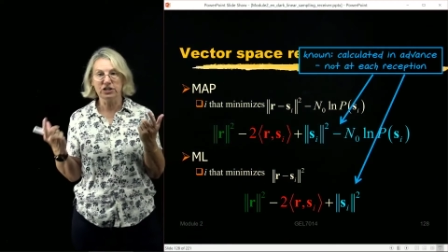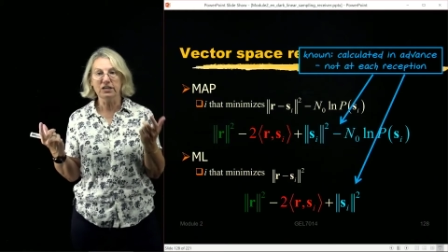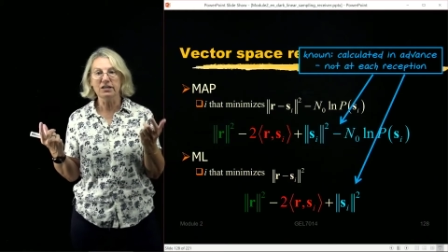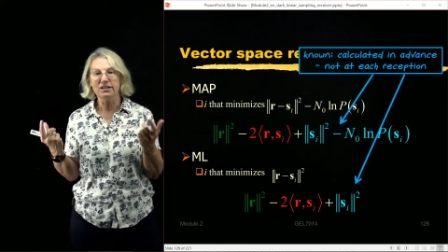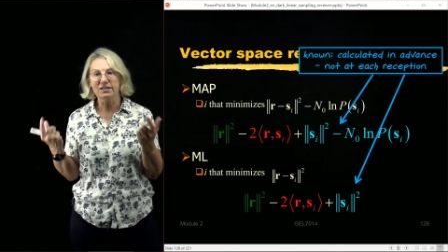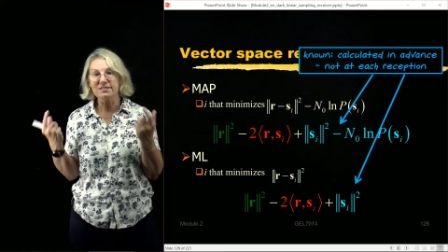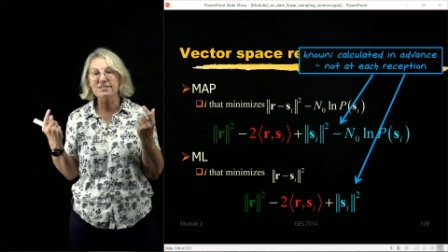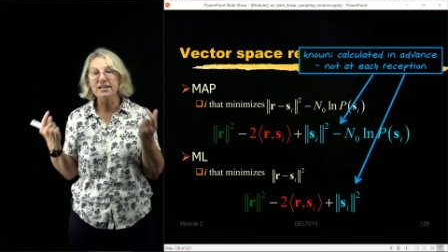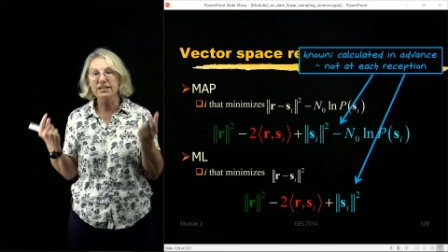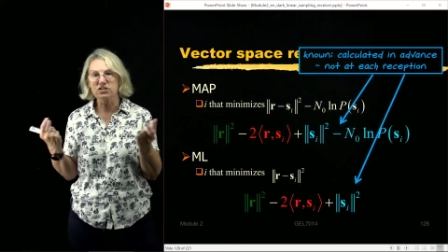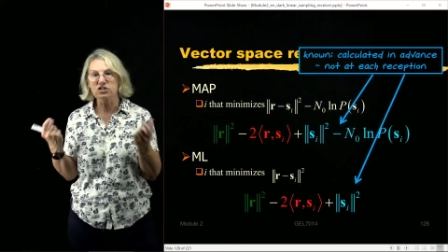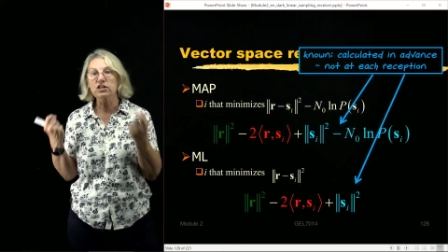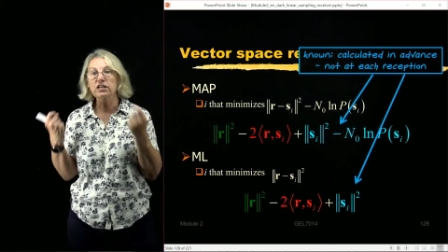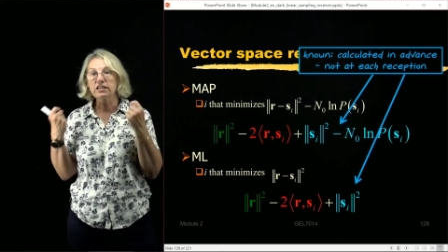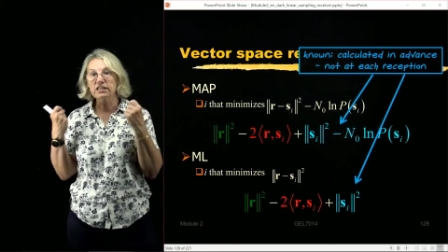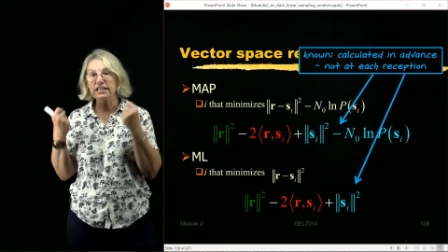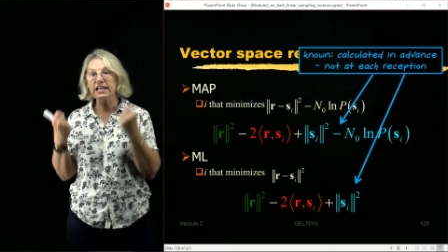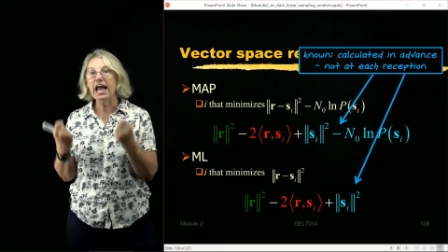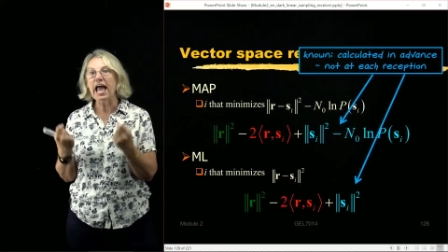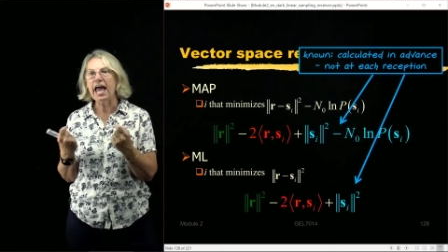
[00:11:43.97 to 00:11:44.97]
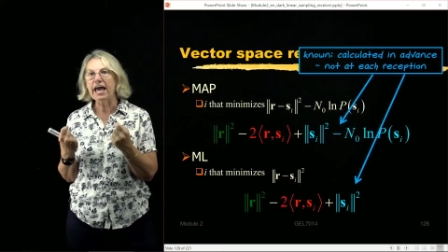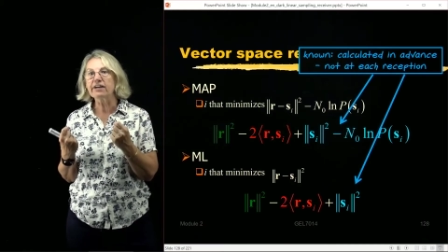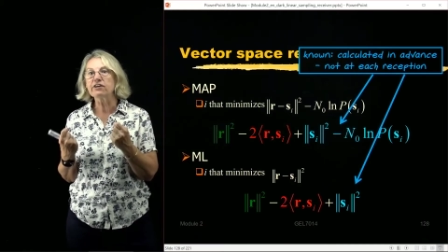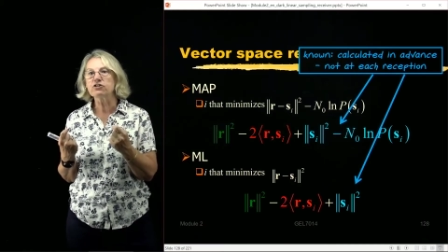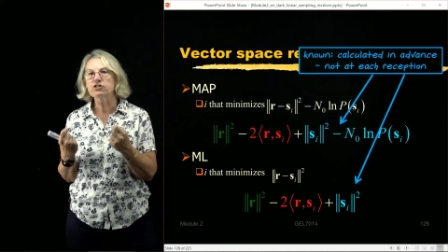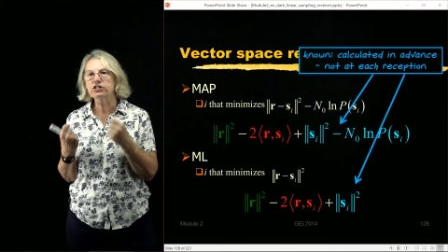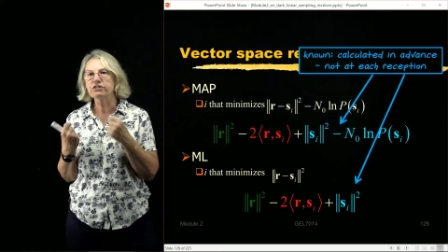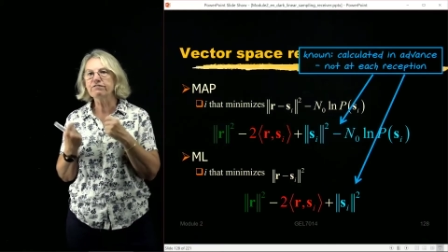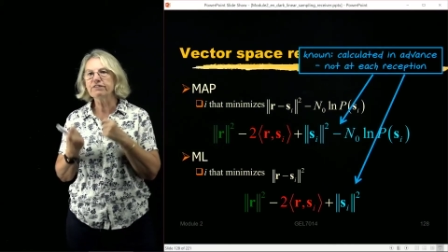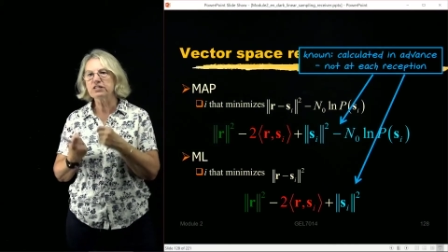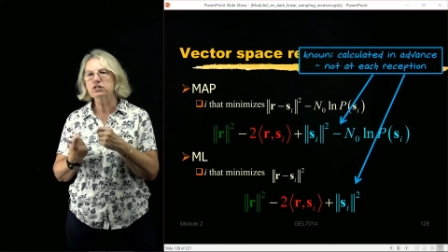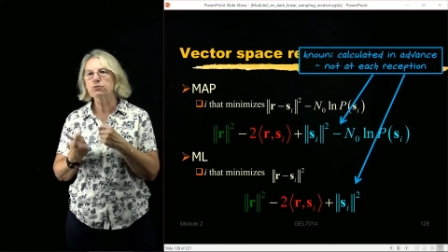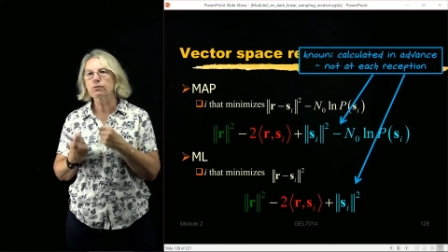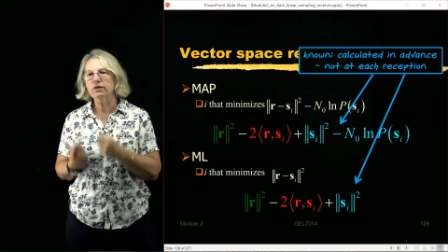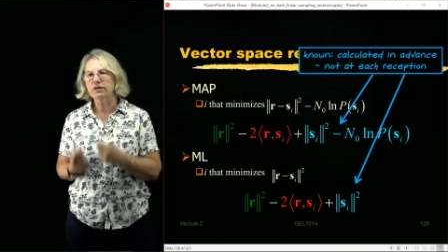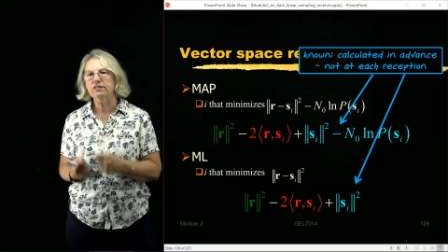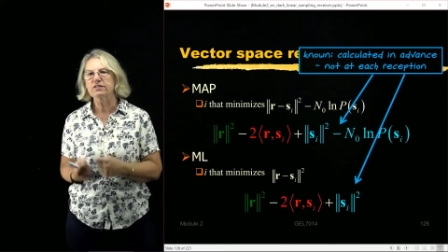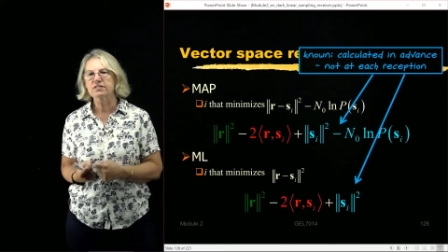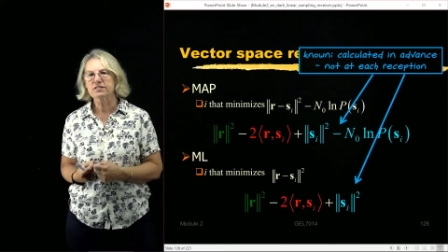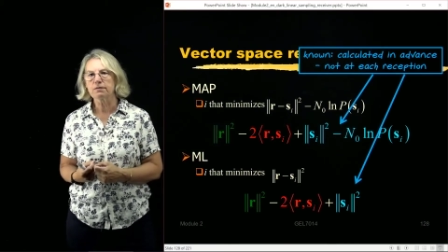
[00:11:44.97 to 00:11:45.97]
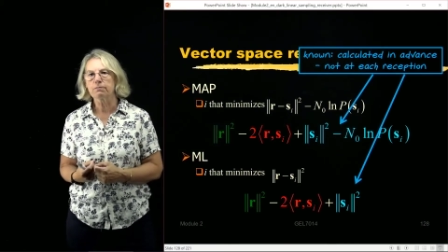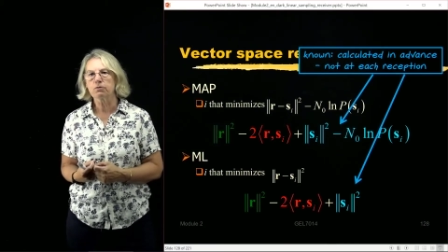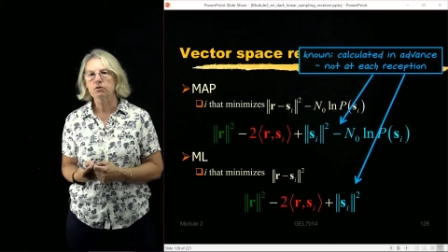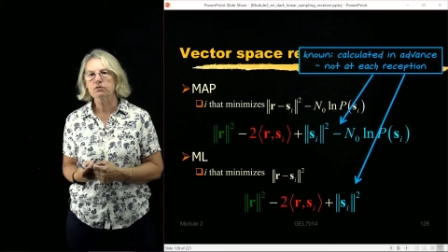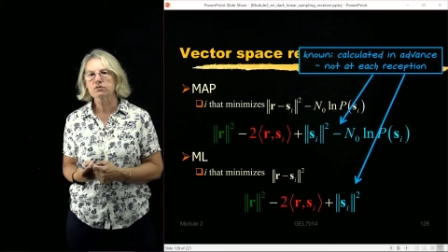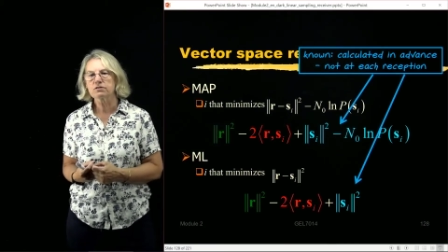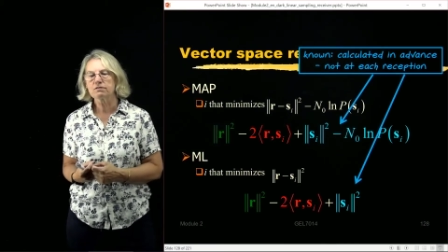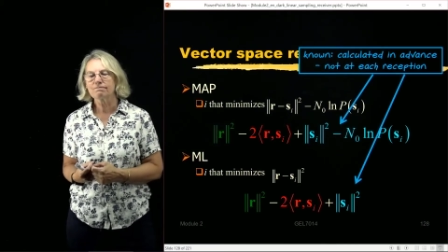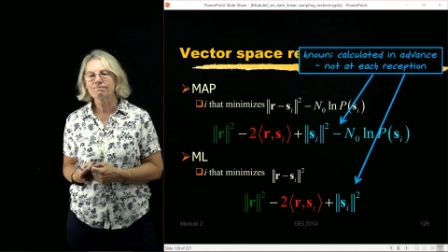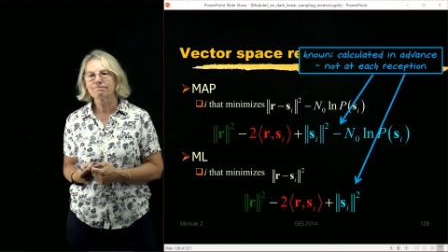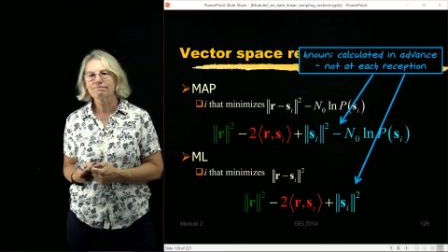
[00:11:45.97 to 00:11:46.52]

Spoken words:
essentially the energy of each one of the symbols.